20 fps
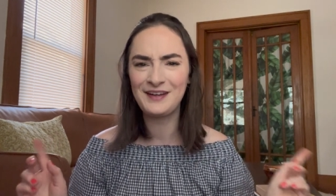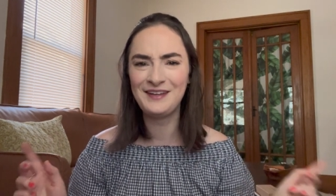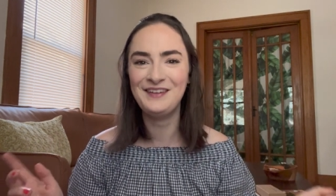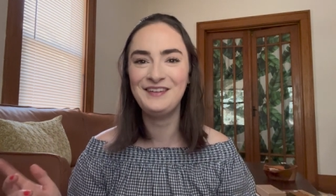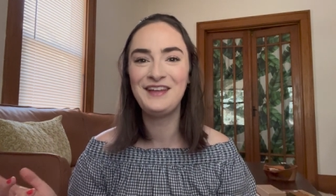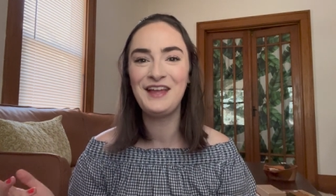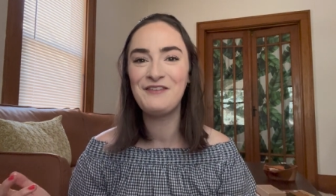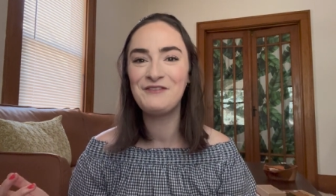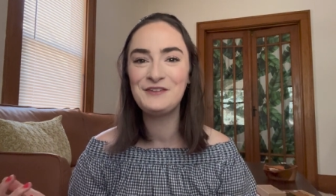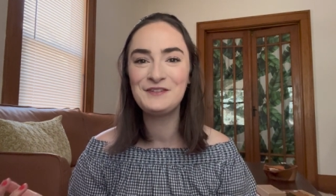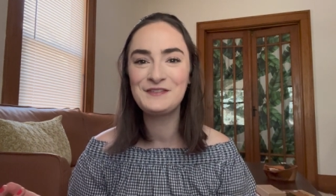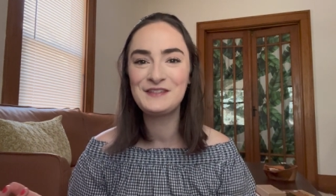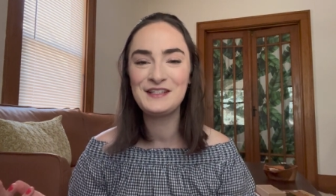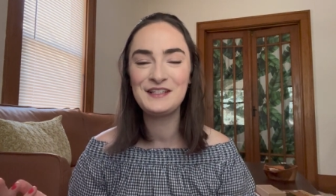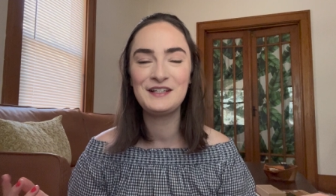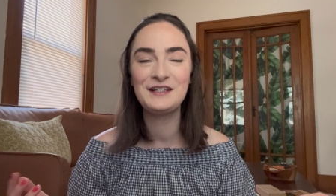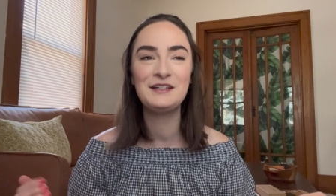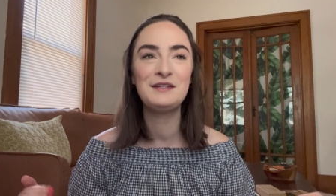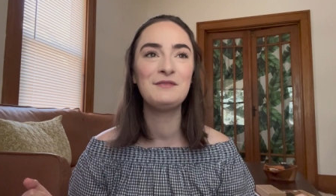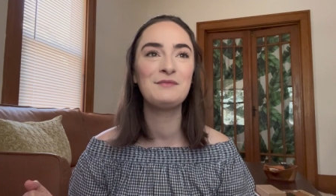if you've seen
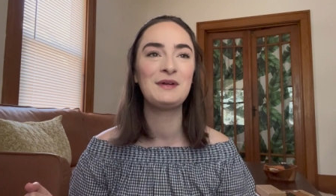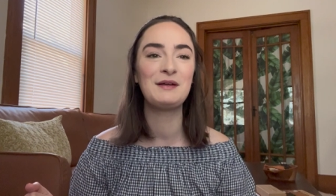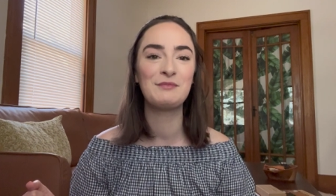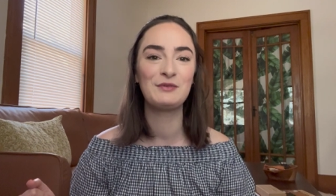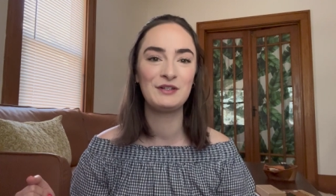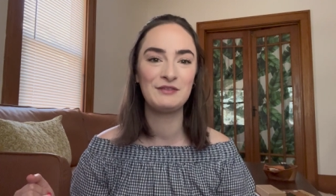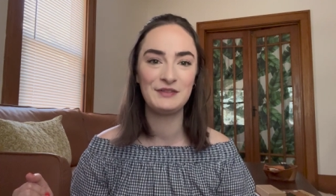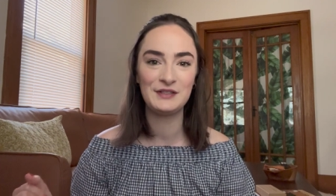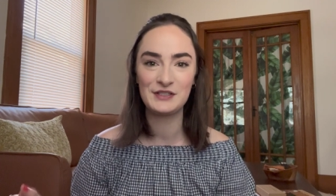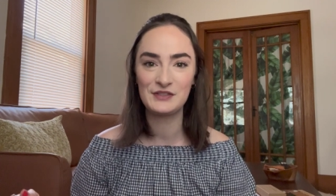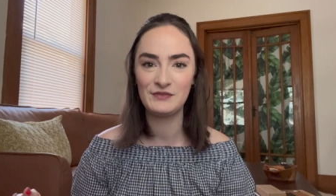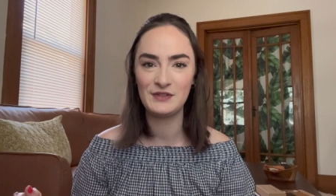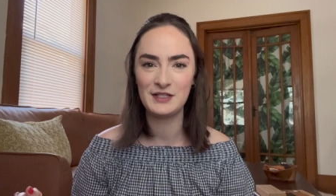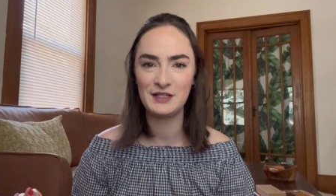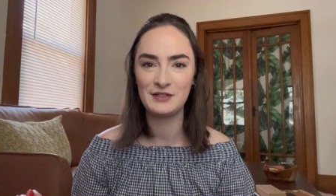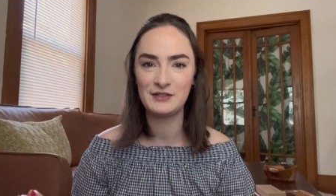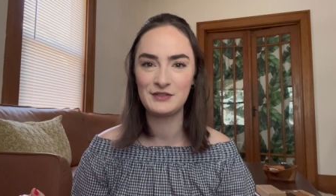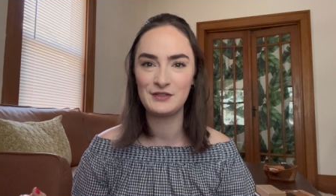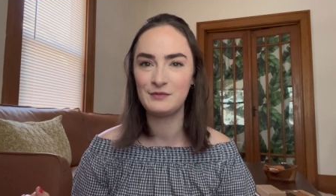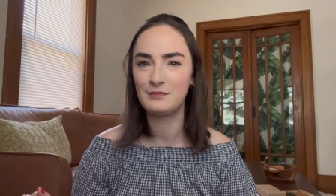any of my previous
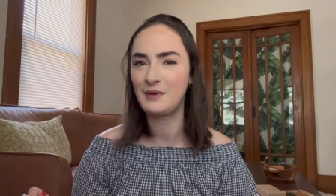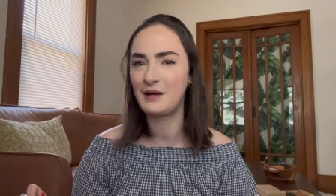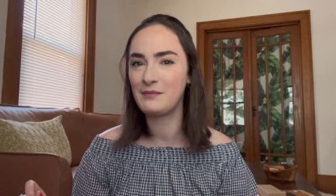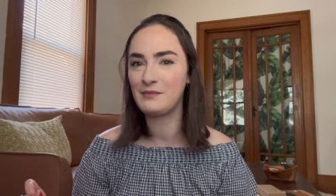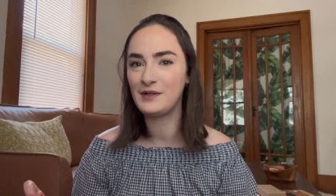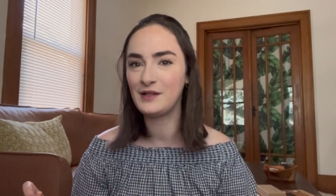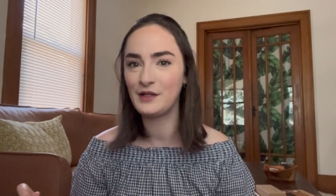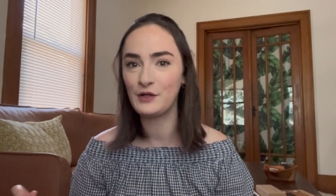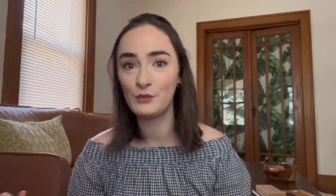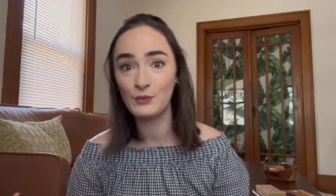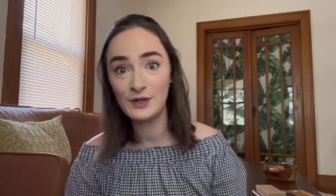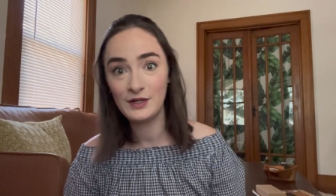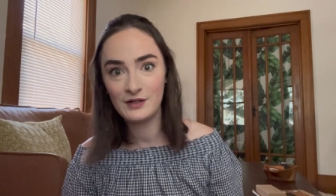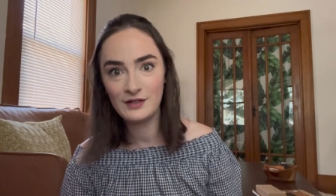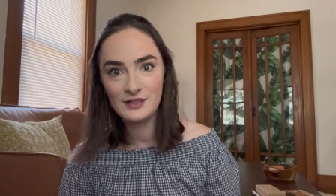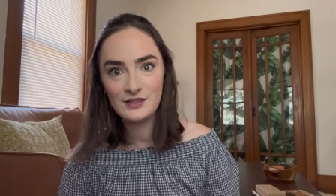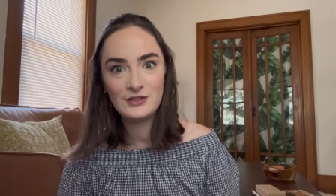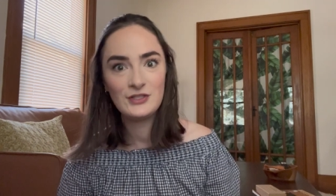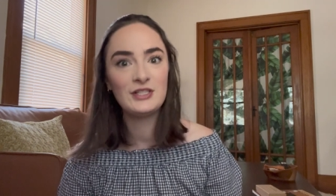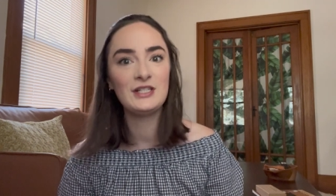videos, you might be like, where
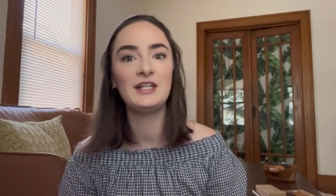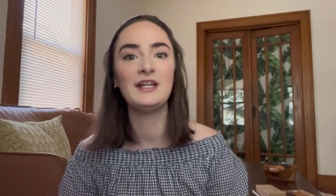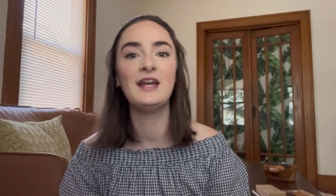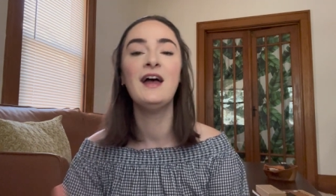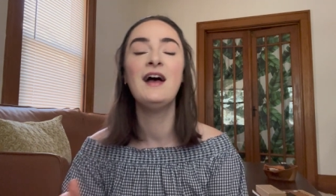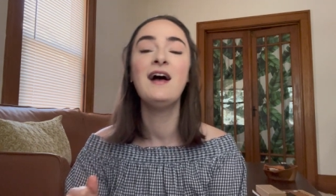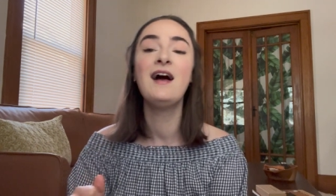is she?